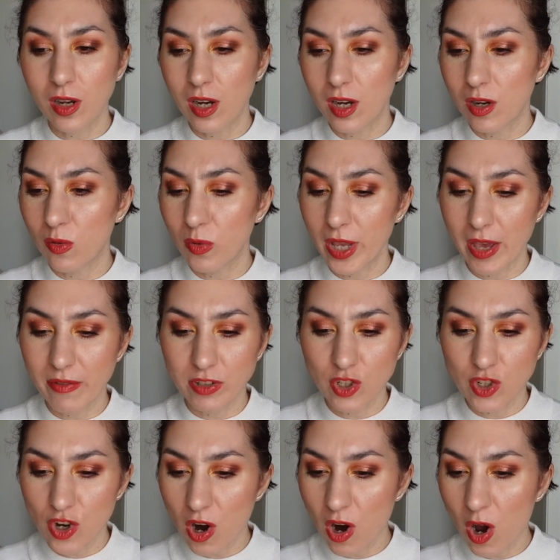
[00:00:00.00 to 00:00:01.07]
uh, we have a
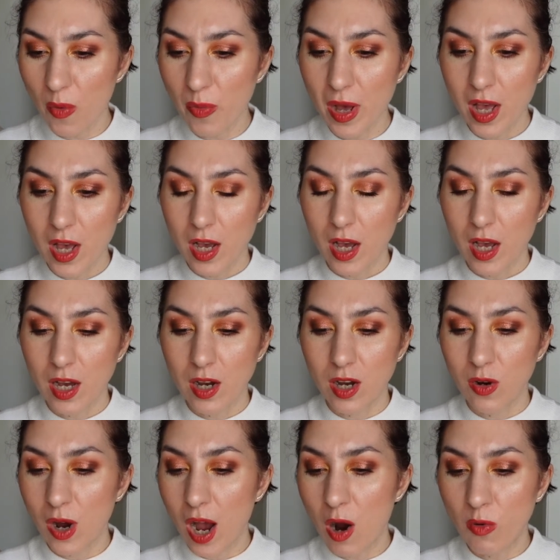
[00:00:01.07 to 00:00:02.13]
job,
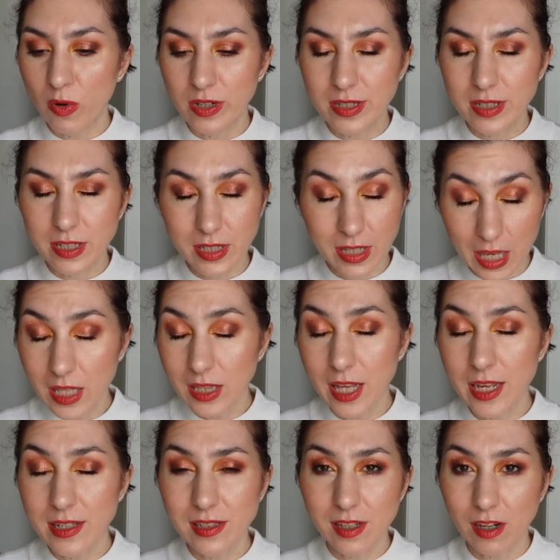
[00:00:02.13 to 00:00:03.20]
uh, our skin
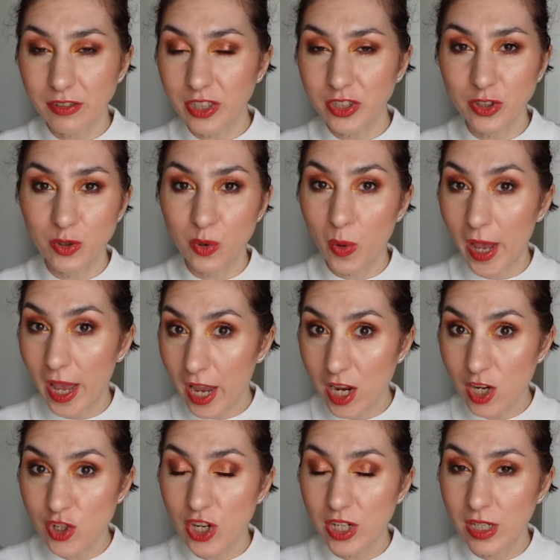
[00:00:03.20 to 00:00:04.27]
has started to
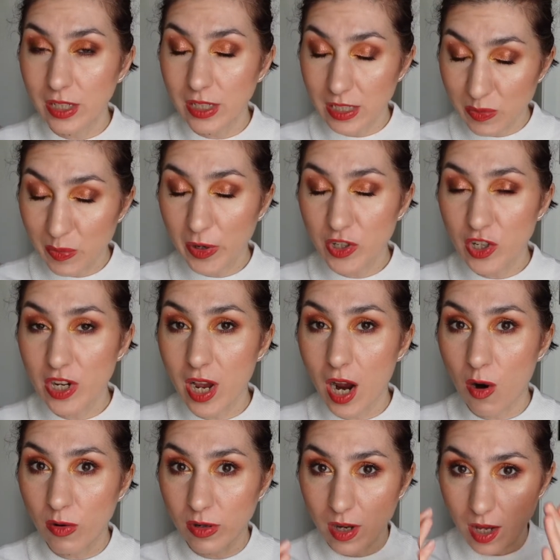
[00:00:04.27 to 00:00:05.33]
age and especially
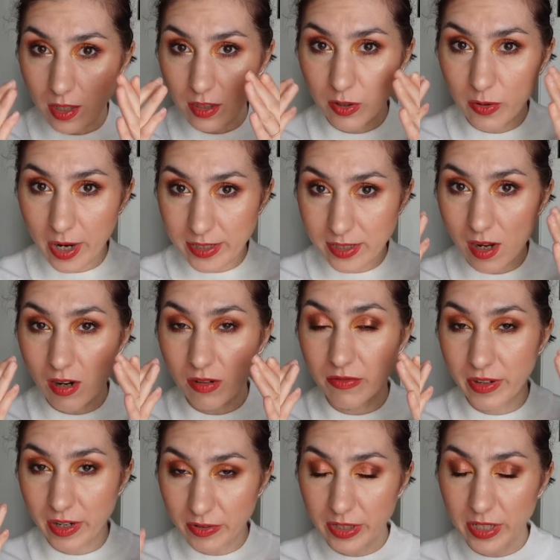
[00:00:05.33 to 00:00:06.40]
our under eyes are
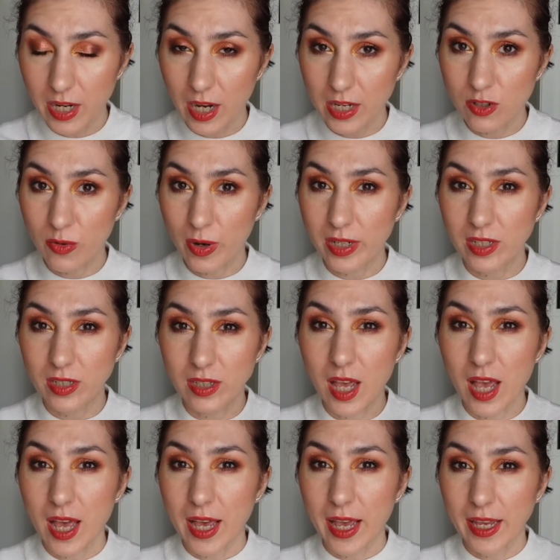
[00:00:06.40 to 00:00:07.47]
very dehydrated
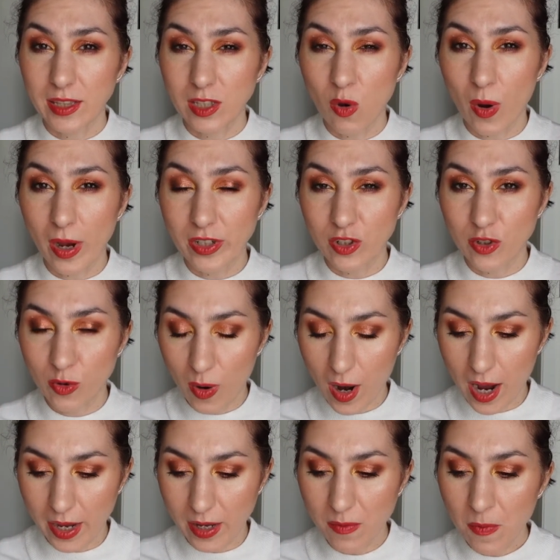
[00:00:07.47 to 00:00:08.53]
and quite
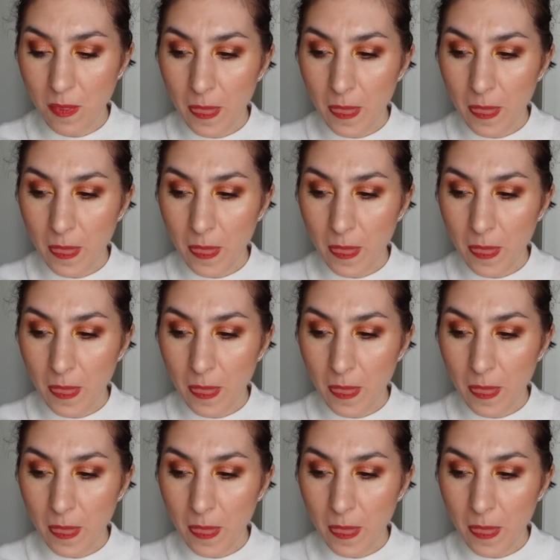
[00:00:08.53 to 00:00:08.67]
dry.